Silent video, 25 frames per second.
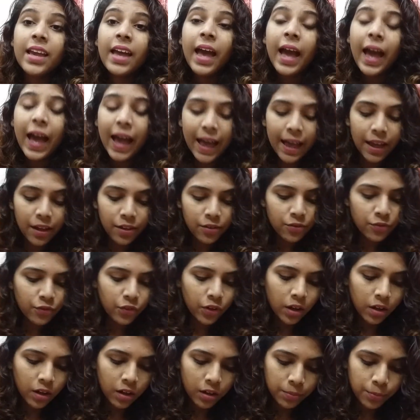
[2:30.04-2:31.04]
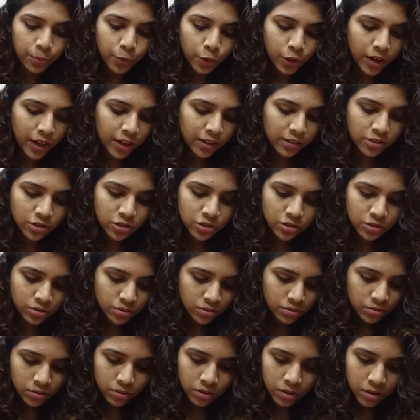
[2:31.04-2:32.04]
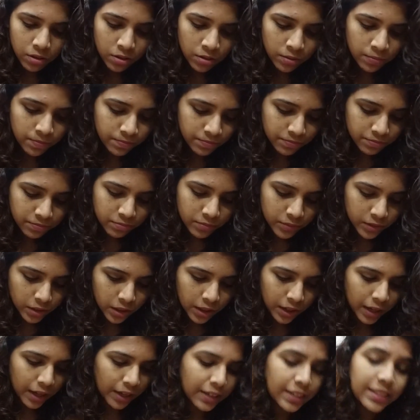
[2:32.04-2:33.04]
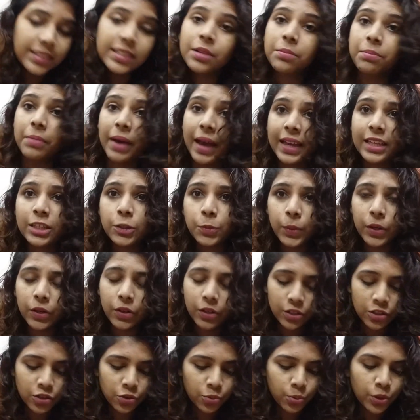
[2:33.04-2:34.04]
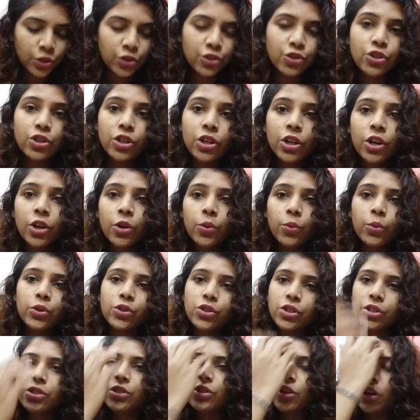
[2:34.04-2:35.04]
have products, at least in my experience, which is